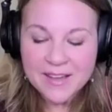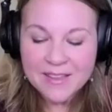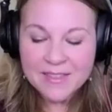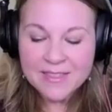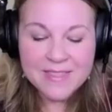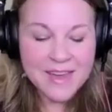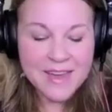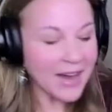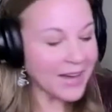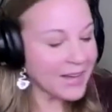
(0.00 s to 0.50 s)

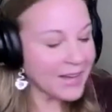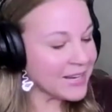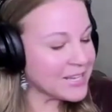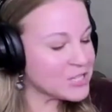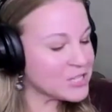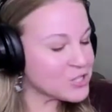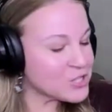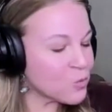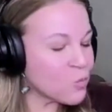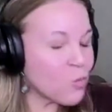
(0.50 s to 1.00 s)
that is
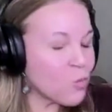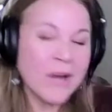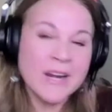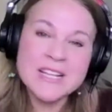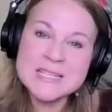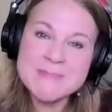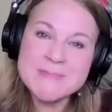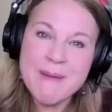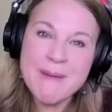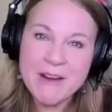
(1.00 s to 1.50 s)
your one
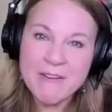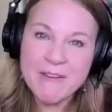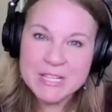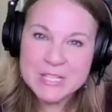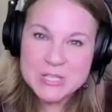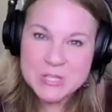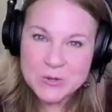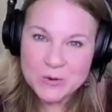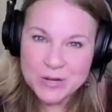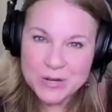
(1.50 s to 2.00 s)
inspiring
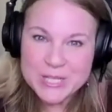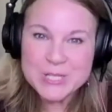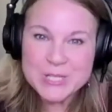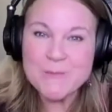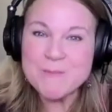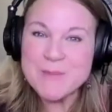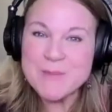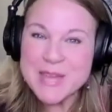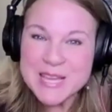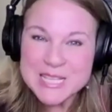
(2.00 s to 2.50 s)
story. So
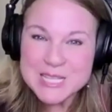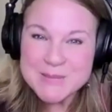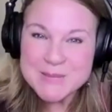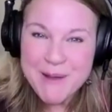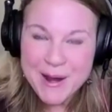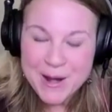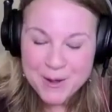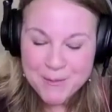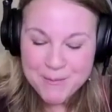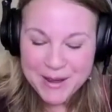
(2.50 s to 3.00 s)
be
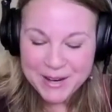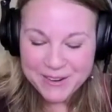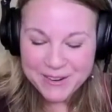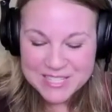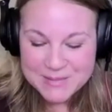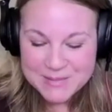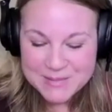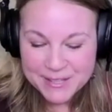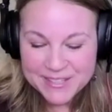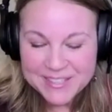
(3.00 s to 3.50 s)
inspired by
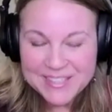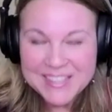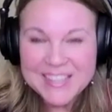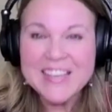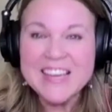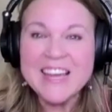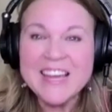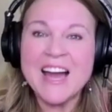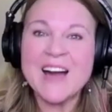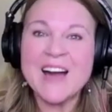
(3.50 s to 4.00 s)
Crispin.
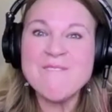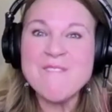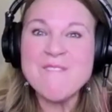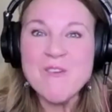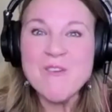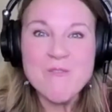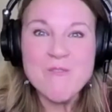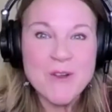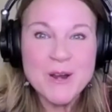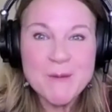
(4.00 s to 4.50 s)
Feel
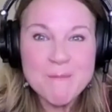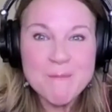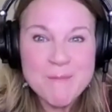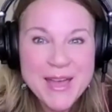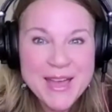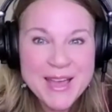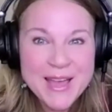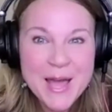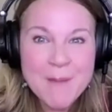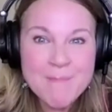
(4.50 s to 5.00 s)
free to
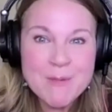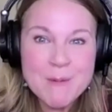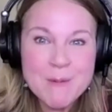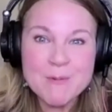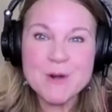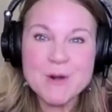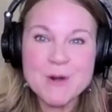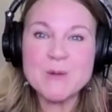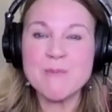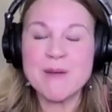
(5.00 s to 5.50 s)
pick up the
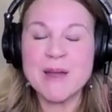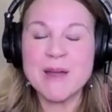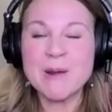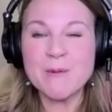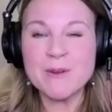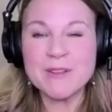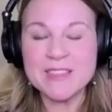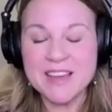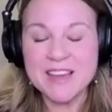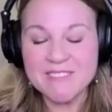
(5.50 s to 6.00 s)
book, Brand
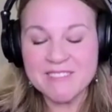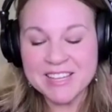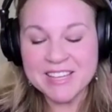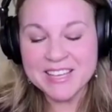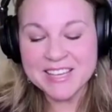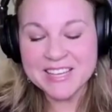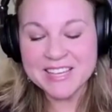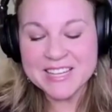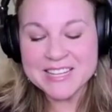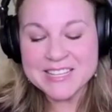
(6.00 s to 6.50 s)
Worth Loving.
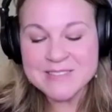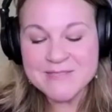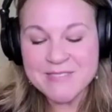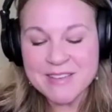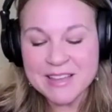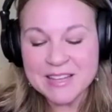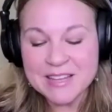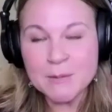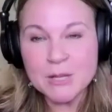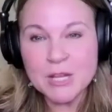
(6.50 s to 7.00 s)
It is
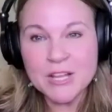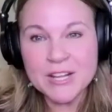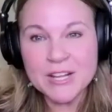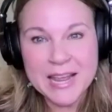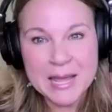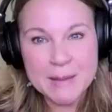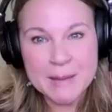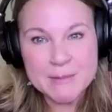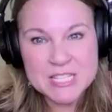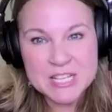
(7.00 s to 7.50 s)
available on
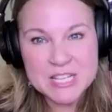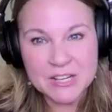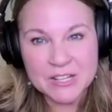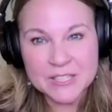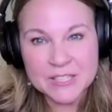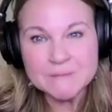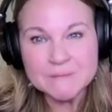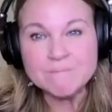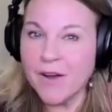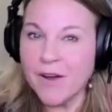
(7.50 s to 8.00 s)

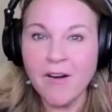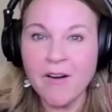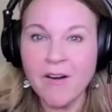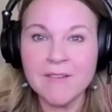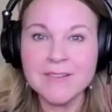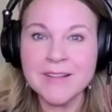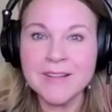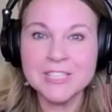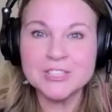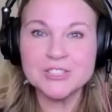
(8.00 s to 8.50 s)
Amazon, all
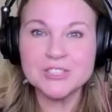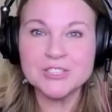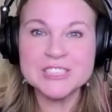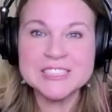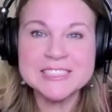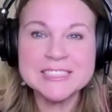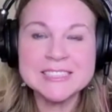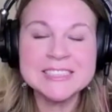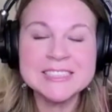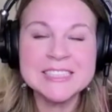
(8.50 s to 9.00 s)

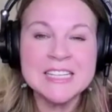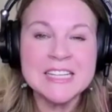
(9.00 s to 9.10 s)
countries,